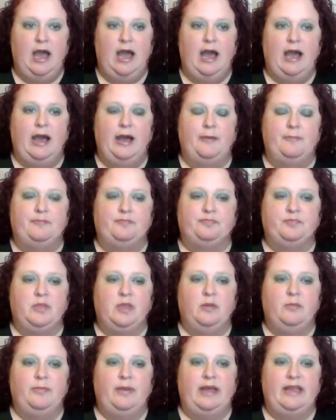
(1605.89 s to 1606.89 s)

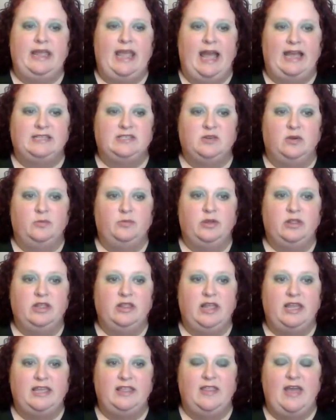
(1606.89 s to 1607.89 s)
But yeah, so I'm really
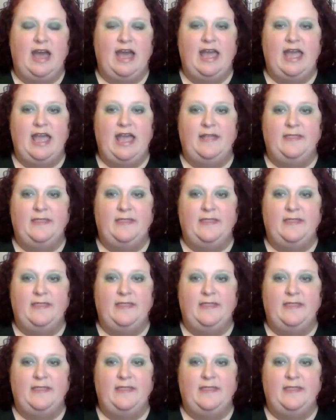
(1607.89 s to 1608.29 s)
liking that.